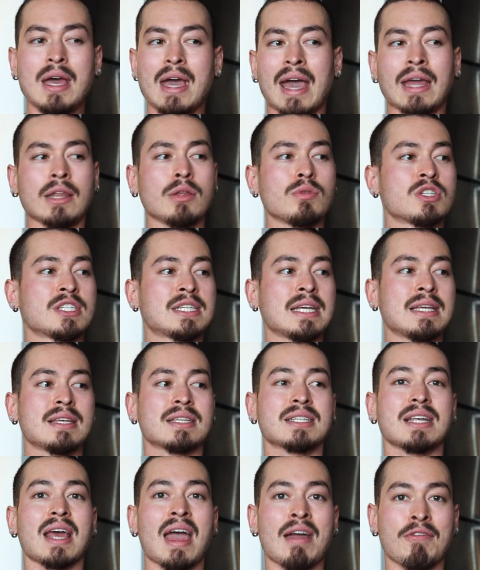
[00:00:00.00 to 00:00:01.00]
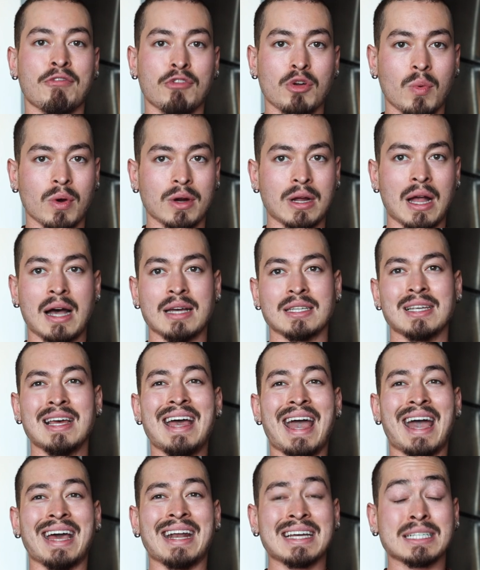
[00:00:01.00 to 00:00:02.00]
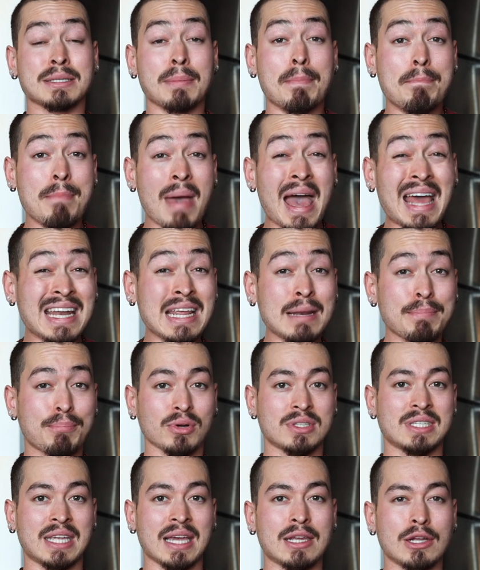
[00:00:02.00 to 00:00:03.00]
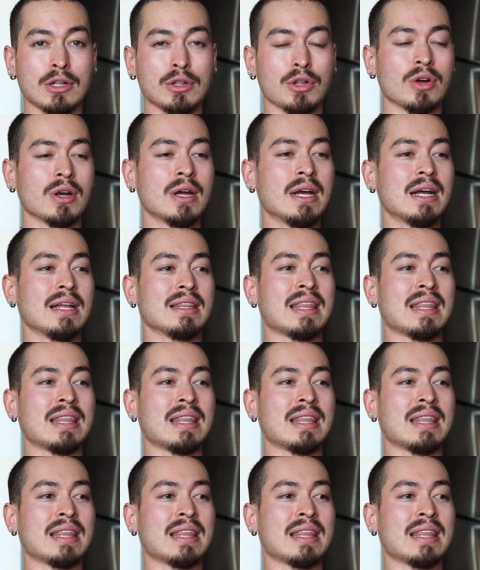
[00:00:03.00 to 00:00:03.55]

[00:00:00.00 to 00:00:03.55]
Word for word: And you see this everywhere, guys. And as men in particular,